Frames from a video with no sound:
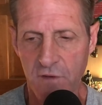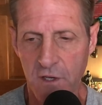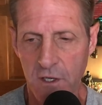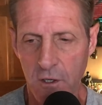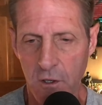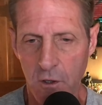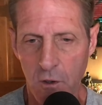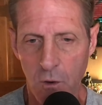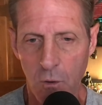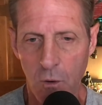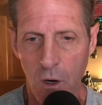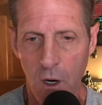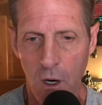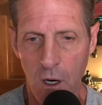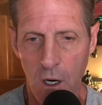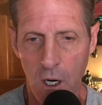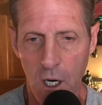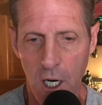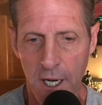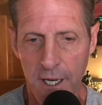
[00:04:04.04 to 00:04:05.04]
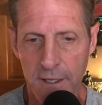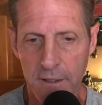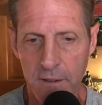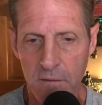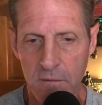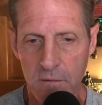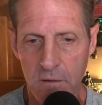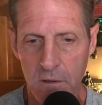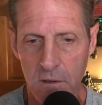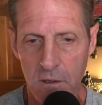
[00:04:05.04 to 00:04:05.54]
view
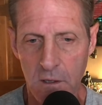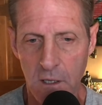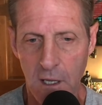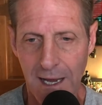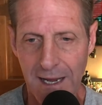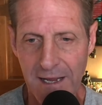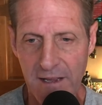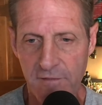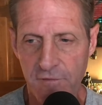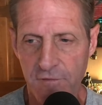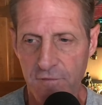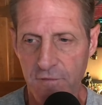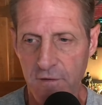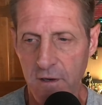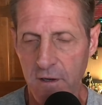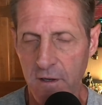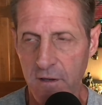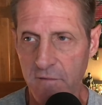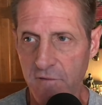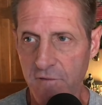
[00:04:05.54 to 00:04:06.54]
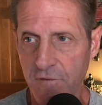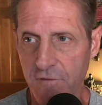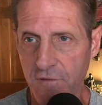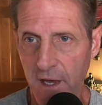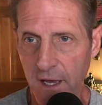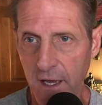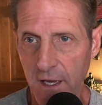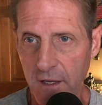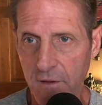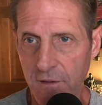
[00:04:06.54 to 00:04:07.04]
on life and
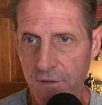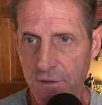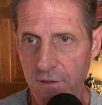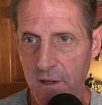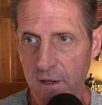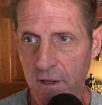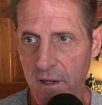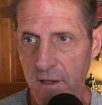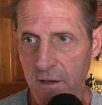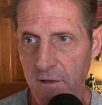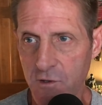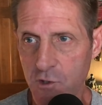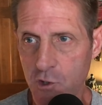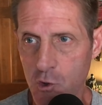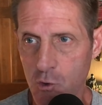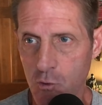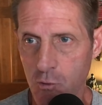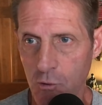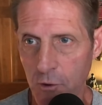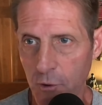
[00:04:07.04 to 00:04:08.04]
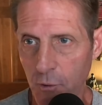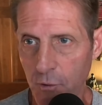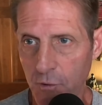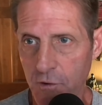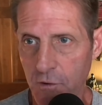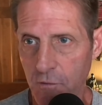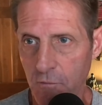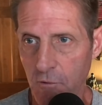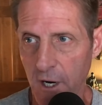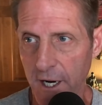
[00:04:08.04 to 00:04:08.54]
faith and
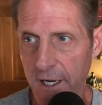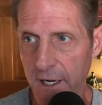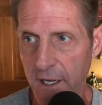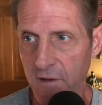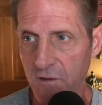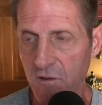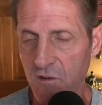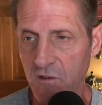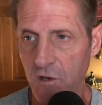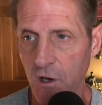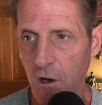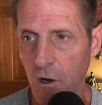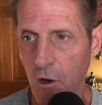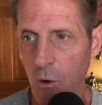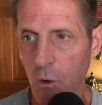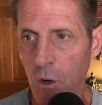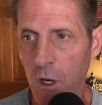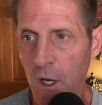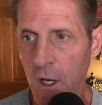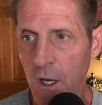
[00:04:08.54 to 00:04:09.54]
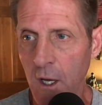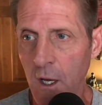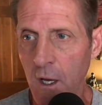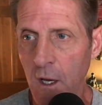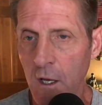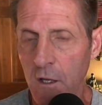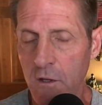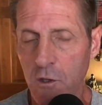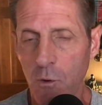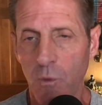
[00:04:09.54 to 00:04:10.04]
truth, right? And so
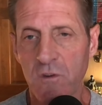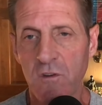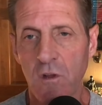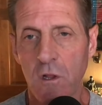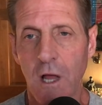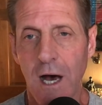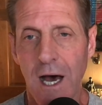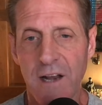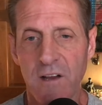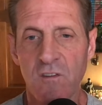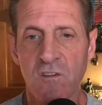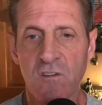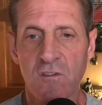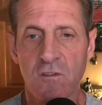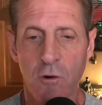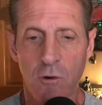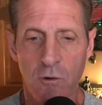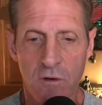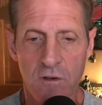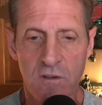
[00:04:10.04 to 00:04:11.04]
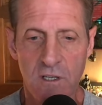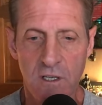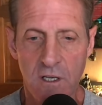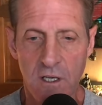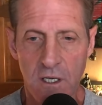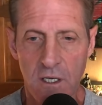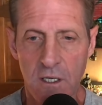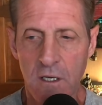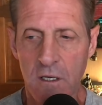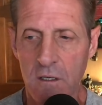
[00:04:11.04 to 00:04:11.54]
there was a lot of
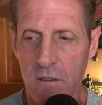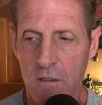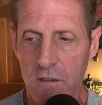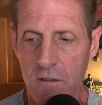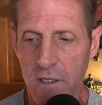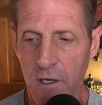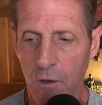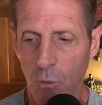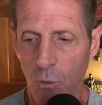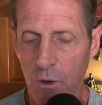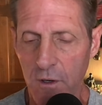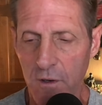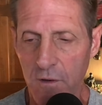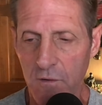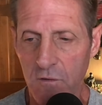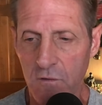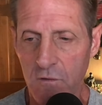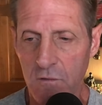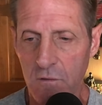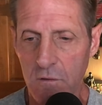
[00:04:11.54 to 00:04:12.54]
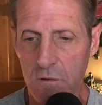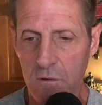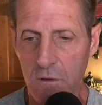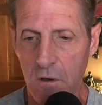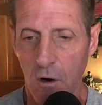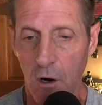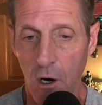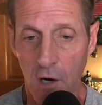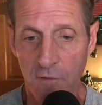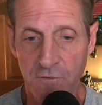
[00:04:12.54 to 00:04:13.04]
certainty that was
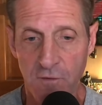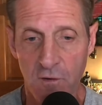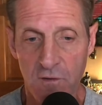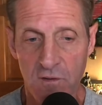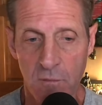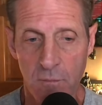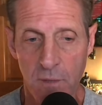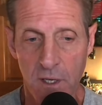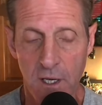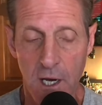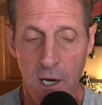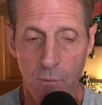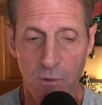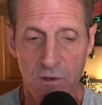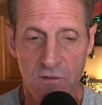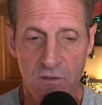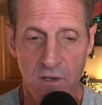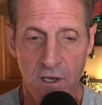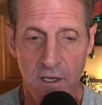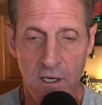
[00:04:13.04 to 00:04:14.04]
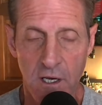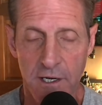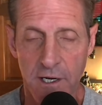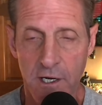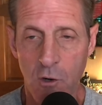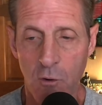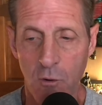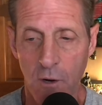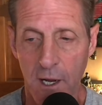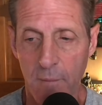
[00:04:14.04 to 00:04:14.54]
offered to me, I would say kind
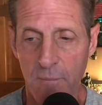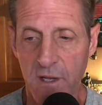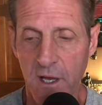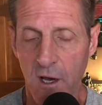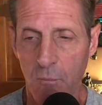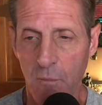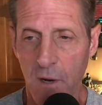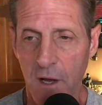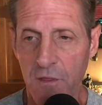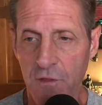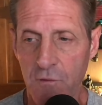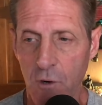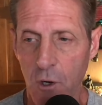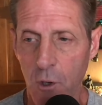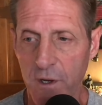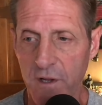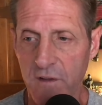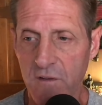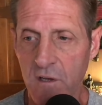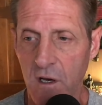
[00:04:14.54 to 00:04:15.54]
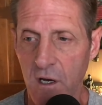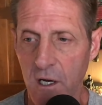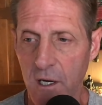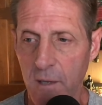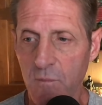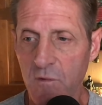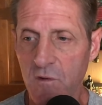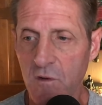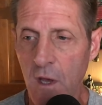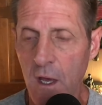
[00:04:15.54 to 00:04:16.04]
of crammed down my throat at
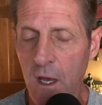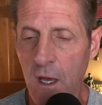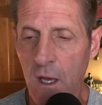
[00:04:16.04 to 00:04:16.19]
times.